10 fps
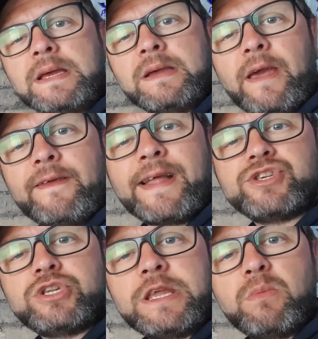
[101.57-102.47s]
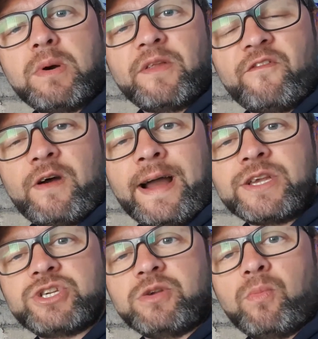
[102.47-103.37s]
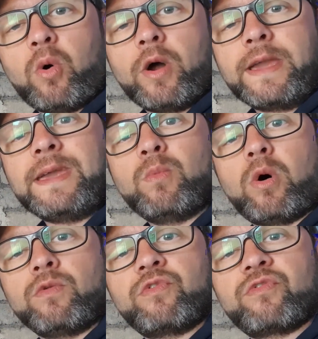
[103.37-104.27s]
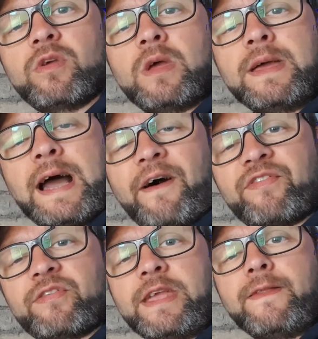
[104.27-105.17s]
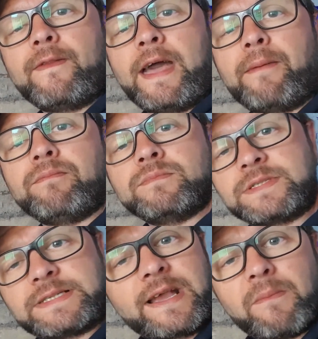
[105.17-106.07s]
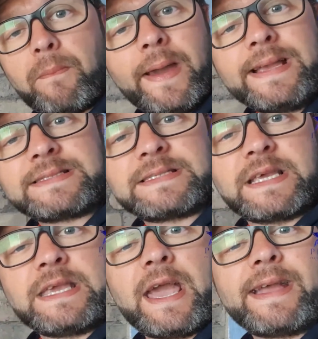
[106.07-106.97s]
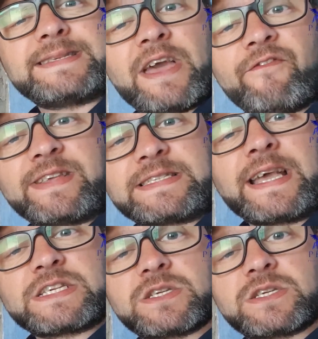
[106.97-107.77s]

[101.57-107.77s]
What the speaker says: And the engineer will advise you what he wants. I've seen them stick and paste and say, yeah, it's every 6